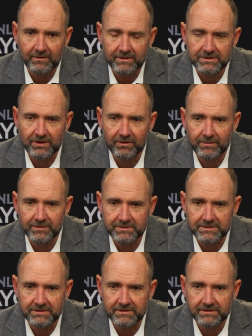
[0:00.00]
know, it's
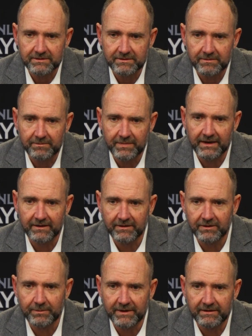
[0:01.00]
almost been a
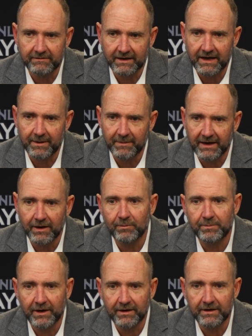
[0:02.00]
little bit of a coming
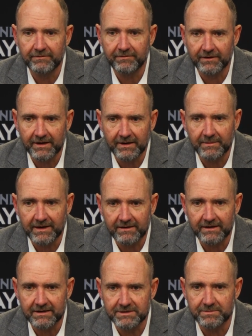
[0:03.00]
out party for him. I
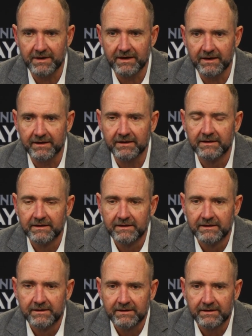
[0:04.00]
think he's been a
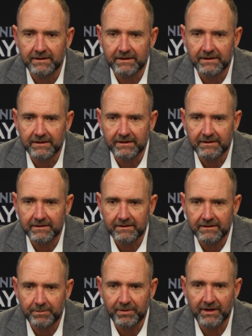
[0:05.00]
uh,
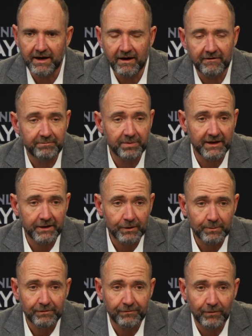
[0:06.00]
a playoff player
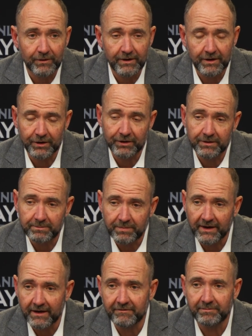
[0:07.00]
before, and a good
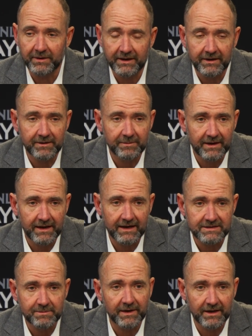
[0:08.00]
playoff player, but he
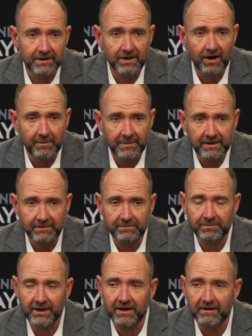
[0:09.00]
hasn't been a dominant
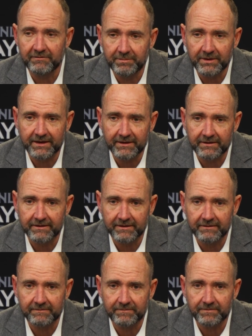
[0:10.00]
playoff player,
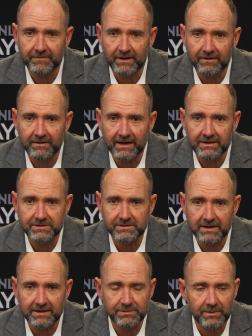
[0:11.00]
and you know, that's
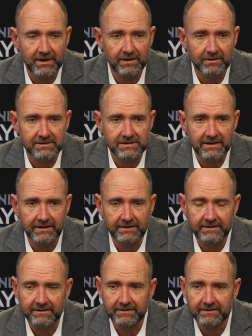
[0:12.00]
that's what he looks
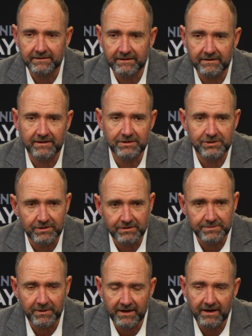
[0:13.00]
like in this
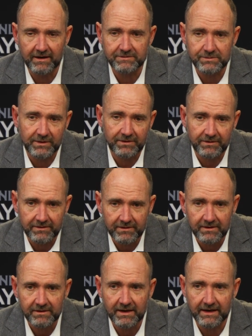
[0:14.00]
year's playoffs with
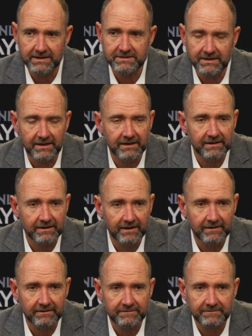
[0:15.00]
Heiskanen
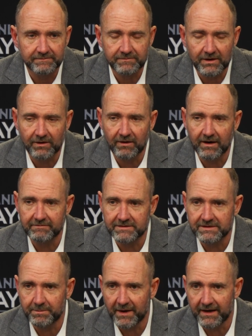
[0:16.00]
and, you know,
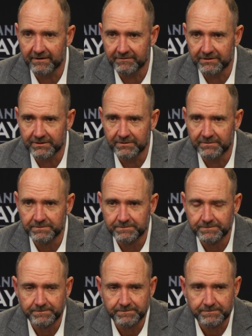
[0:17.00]
obviously Pav too.
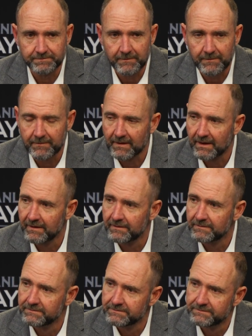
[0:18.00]
Pete,
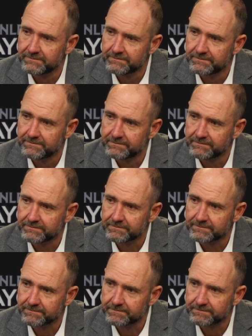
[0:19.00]
curious what you made of
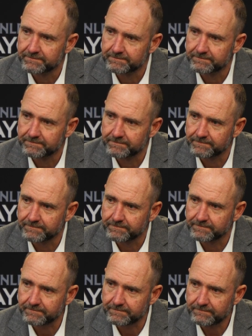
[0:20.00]
Jason's game. He had three assists.
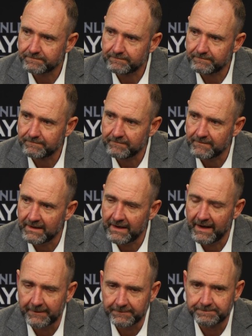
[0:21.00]
He drew that penalty
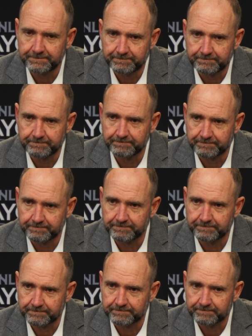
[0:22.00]
yeah. on the power play.
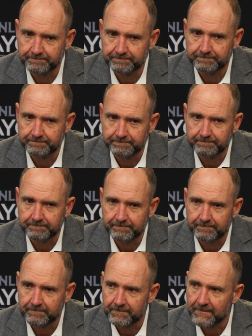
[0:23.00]
Was it a little bit
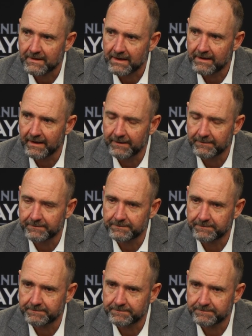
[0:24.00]
more kind of getting yeah.
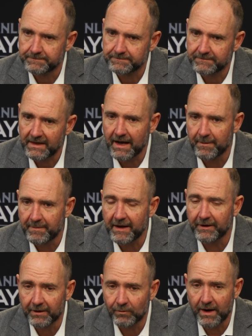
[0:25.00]
close to what you? What yeah, you...
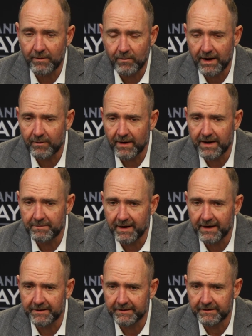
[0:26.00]
better, way way way
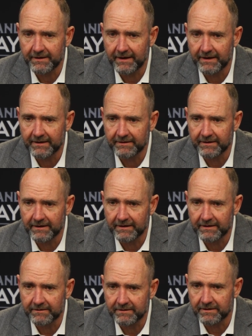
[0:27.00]
better, and
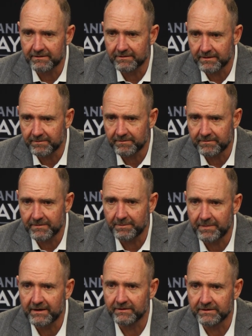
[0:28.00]
uh, the the the
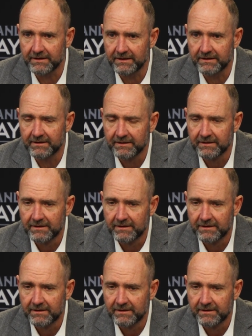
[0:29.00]
penalty